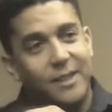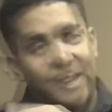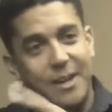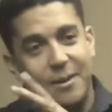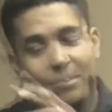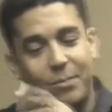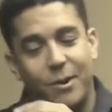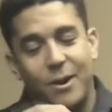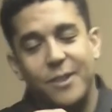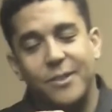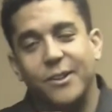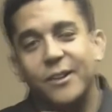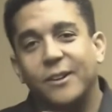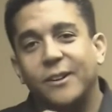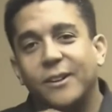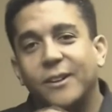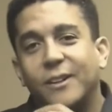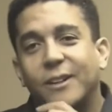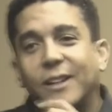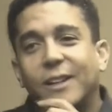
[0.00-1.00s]
and
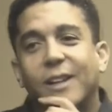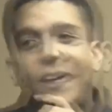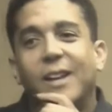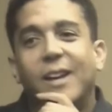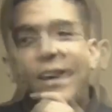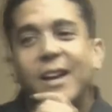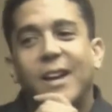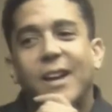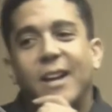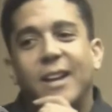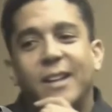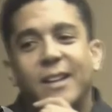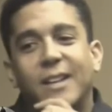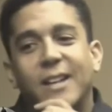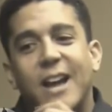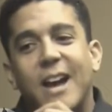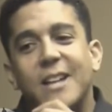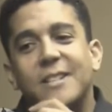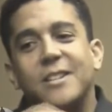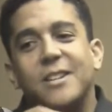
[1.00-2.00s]
brother and
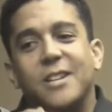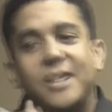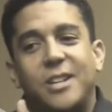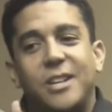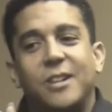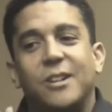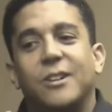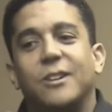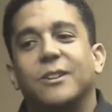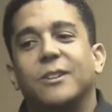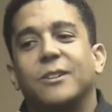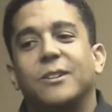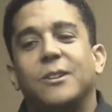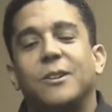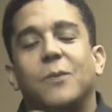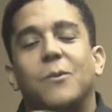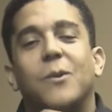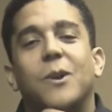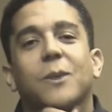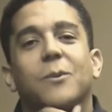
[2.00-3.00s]
got to hear,
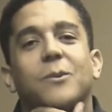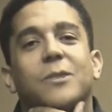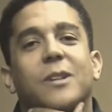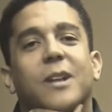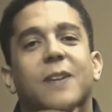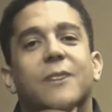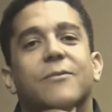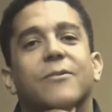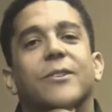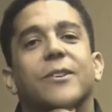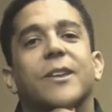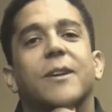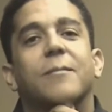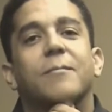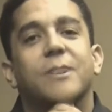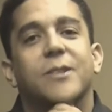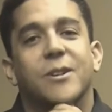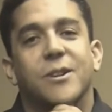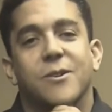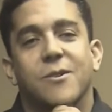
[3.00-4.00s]
what it was like for
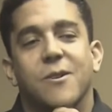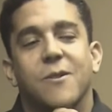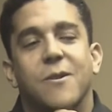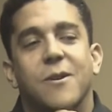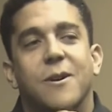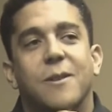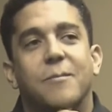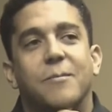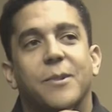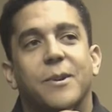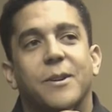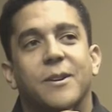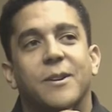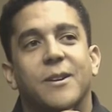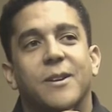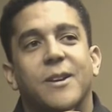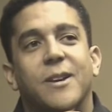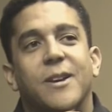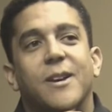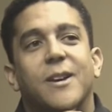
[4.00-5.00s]
them to grow up.
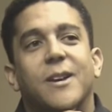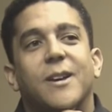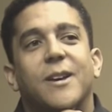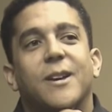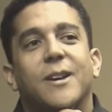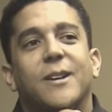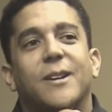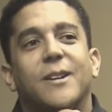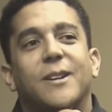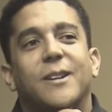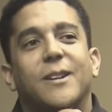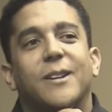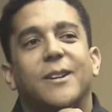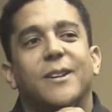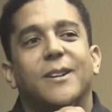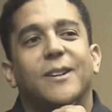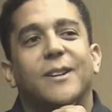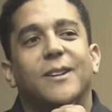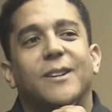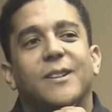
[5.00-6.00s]

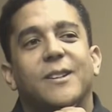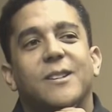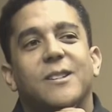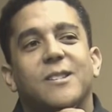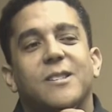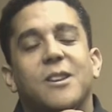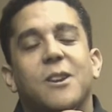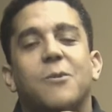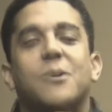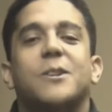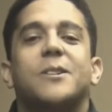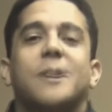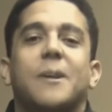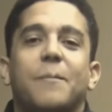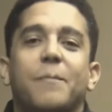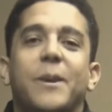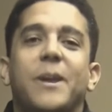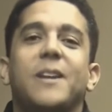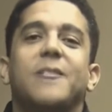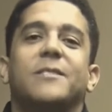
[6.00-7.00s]
And there was
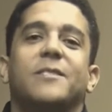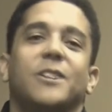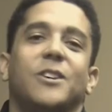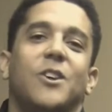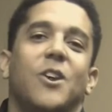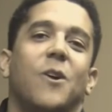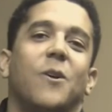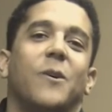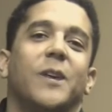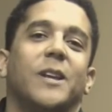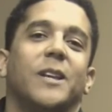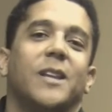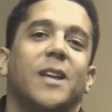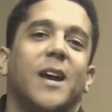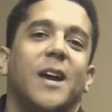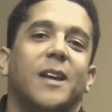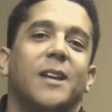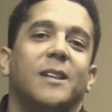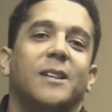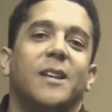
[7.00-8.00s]
some peace in knowing
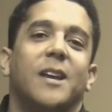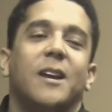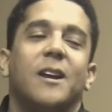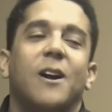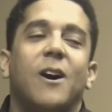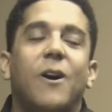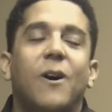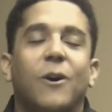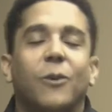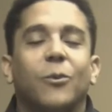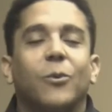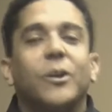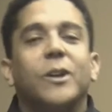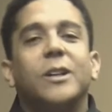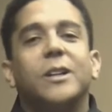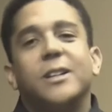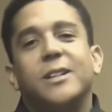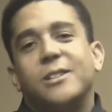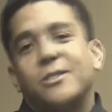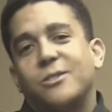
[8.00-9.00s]
that they all
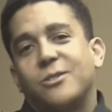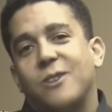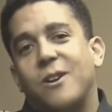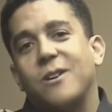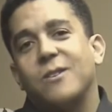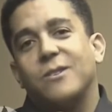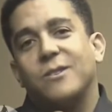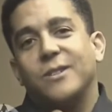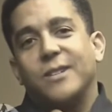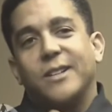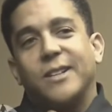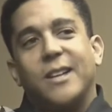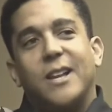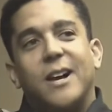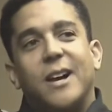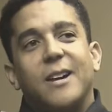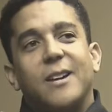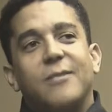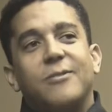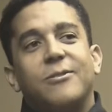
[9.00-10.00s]
really struggled in
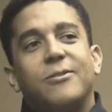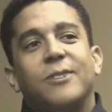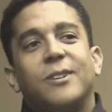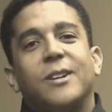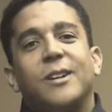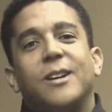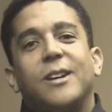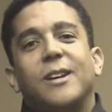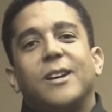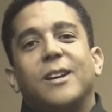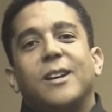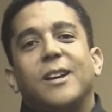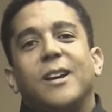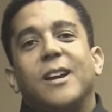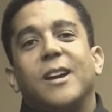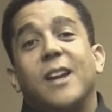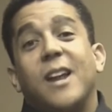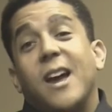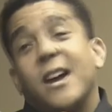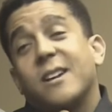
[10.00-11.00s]
life.
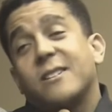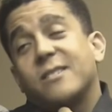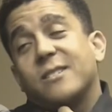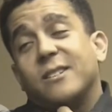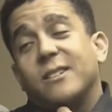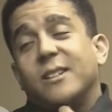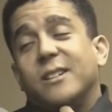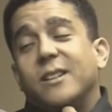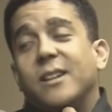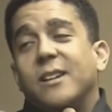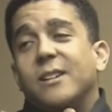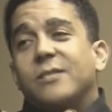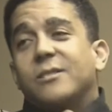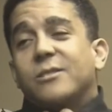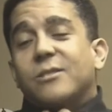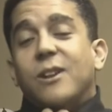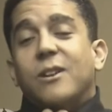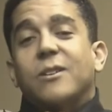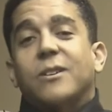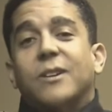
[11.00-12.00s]
And actually they
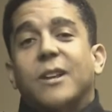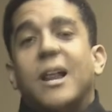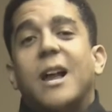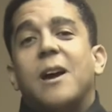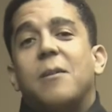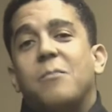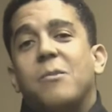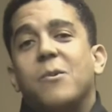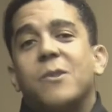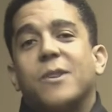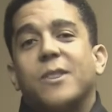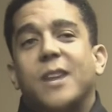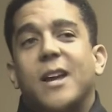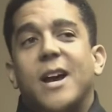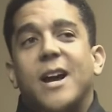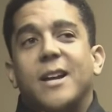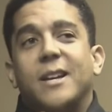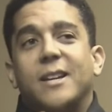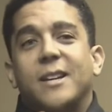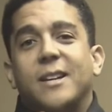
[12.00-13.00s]
struggled a lot more than
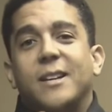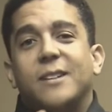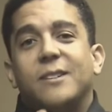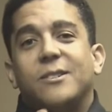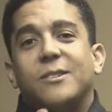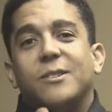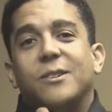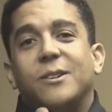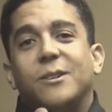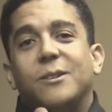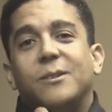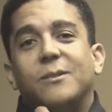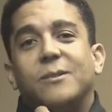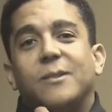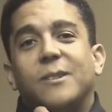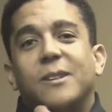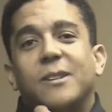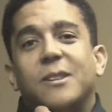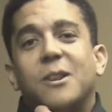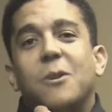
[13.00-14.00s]
I did. So
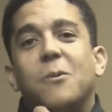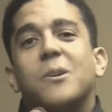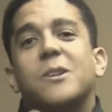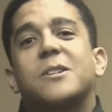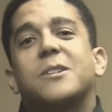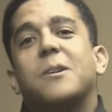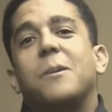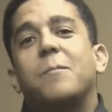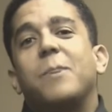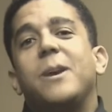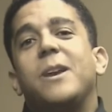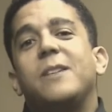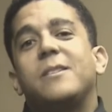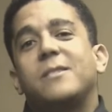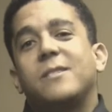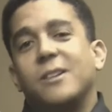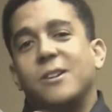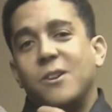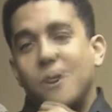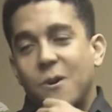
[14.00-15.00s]
there was some
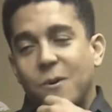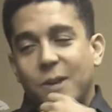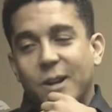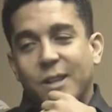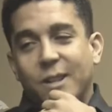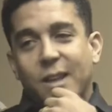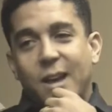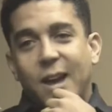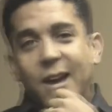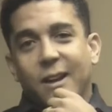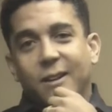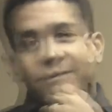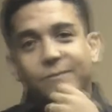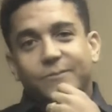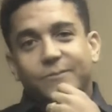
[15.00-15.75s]
peace in knowing that